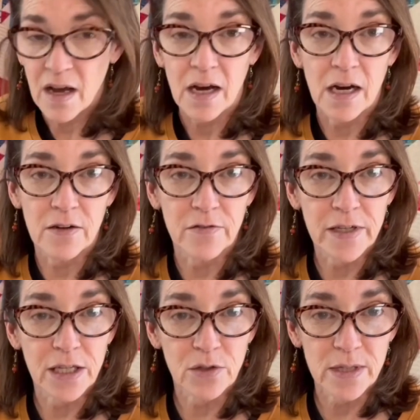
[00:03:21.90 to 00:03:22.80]
of
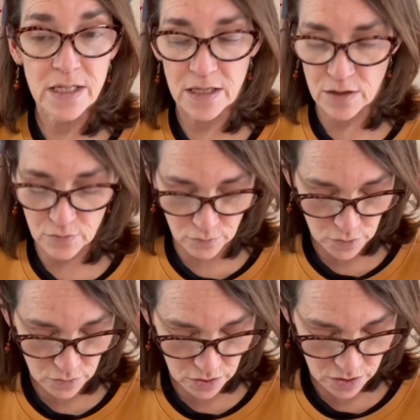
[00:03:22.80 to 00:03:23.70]
increasing the
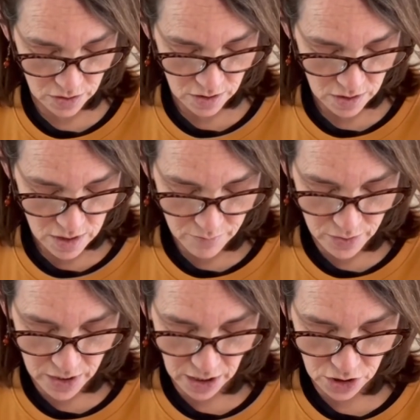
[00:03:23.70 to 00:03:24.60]
root
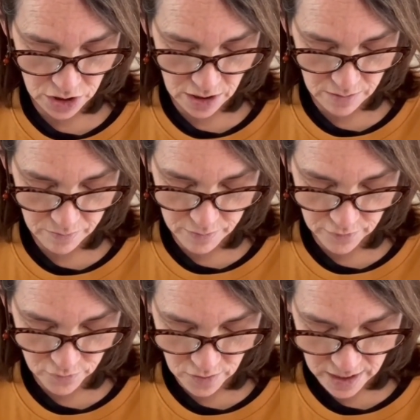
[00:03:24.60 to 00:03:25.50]
production
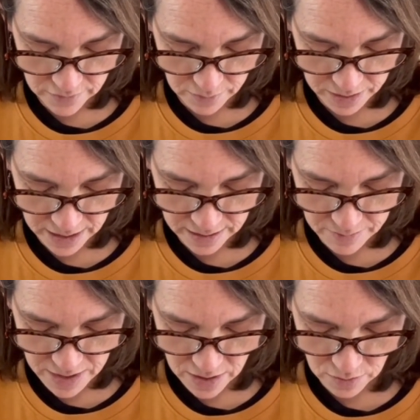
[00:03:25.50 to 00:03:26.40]
before I even plant them
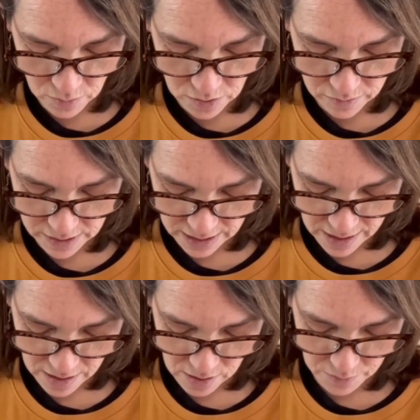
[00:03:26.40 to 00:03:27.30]
out will really
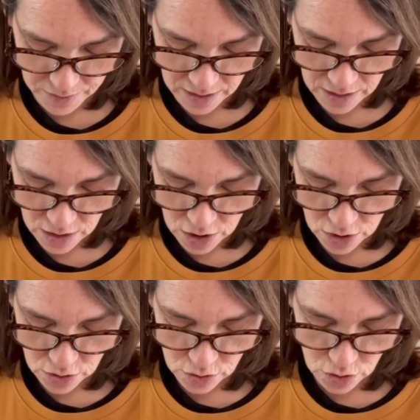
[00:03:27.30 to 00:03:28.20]
help
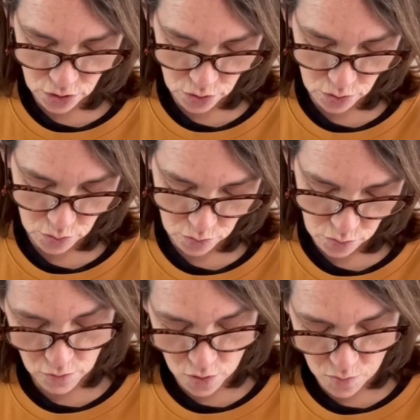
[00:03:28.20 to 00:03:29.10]

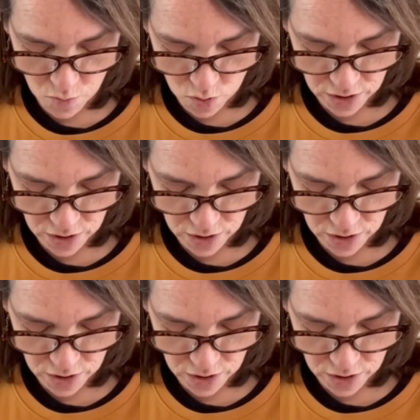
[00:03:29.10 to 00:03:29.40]
to grow more